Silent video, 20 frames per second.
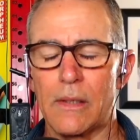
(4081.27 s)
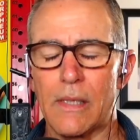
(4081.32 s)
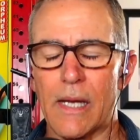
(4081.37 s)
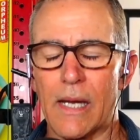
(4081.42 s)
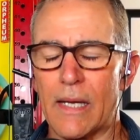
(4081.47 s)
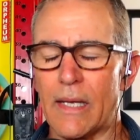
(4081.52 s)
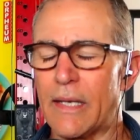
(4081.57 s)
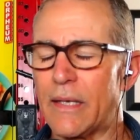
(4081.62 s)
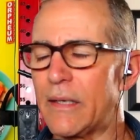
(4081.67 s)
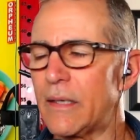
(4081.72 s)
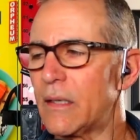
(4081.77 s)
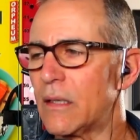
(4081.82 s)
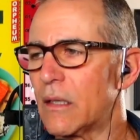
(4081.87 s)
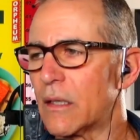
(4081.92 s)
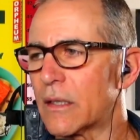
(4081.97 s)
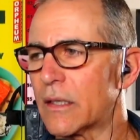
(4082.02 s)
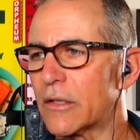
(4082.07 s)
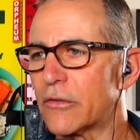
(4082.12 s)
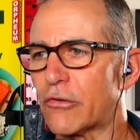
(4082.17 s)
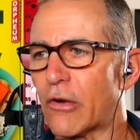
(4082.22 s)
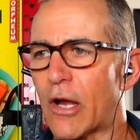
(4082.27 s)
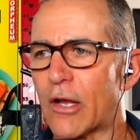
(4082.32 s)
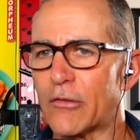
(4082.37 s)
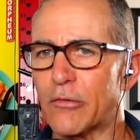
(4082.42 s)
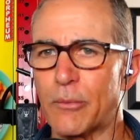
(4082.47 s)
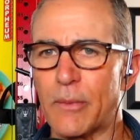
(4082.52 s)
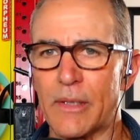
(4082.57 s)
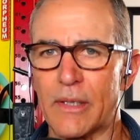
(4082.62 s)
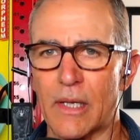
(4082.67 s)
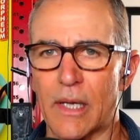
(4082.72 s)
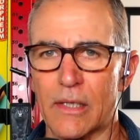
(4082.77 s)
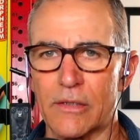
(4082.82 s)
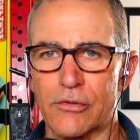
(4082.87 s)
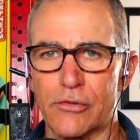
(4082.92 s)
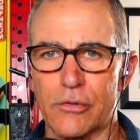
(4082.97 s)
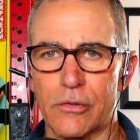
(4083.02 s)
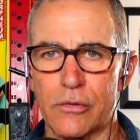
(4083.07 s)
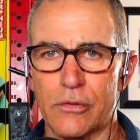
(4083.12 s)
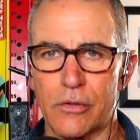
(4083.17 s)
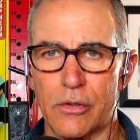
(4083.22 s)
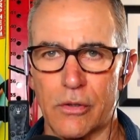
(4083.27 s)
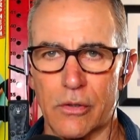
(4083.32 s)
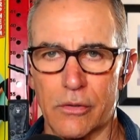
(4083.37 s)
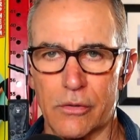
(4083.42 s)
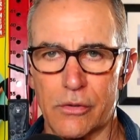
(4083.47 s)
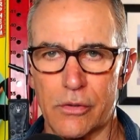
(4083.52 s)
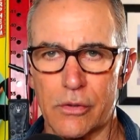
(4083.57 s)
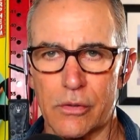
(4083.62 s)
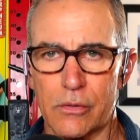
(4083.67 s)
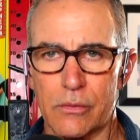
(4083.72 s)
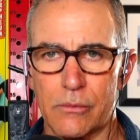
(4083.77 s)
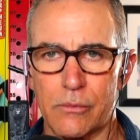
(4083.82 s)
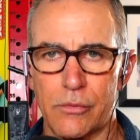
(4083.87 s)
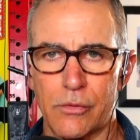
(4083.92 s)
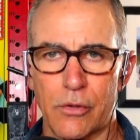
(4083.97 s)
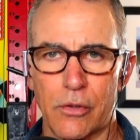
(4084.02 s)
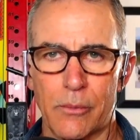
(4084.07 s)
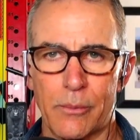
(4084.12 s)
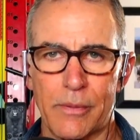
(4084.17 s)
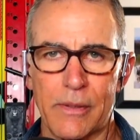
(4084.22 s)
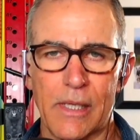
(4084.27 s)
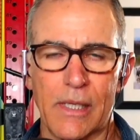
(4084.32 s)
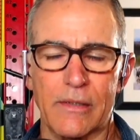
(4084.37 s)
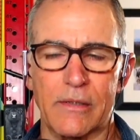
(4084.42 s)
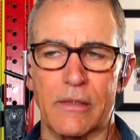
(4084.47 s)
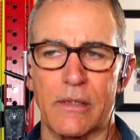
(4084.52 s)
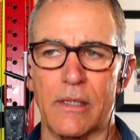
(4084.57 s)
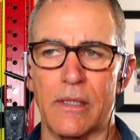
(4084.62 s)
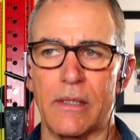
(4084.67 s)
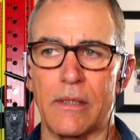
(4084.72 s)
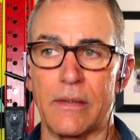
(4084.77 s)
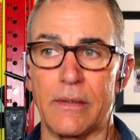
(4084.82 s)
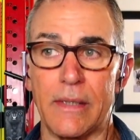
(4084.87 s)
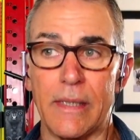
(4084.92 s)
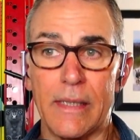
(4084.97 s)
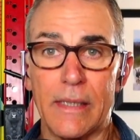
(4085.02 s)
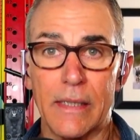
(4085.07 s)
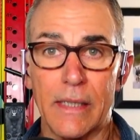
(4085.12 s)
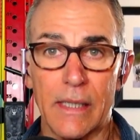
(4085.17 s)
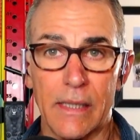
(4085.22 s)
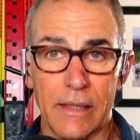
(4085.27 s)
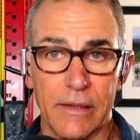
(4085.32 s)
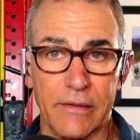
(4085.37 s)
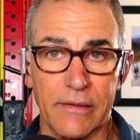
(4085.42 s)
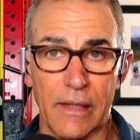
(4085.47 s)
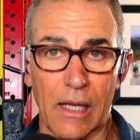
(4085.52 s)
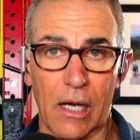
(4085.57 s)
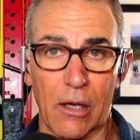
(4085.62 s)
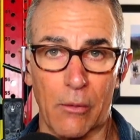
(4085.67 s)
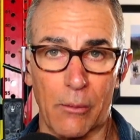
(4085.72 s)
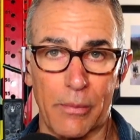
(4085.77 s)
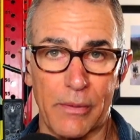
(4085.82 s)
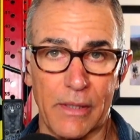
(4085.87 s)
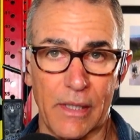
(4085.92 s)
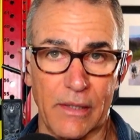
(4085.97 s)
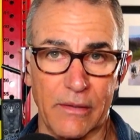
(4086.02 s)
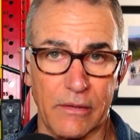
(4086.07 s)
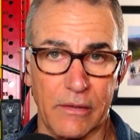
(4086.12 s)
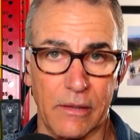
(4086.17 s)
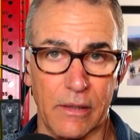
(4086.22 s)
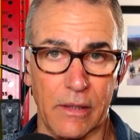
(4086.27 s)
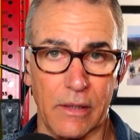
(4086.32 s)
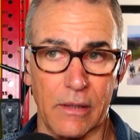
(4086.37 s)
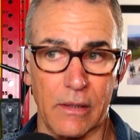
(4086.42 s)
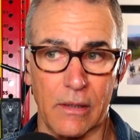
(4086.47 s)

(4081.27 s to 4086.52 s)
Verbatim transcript: Yeah, and look, it drives me nuts. You, you're you, you're a PhD. Nina is now a PhD.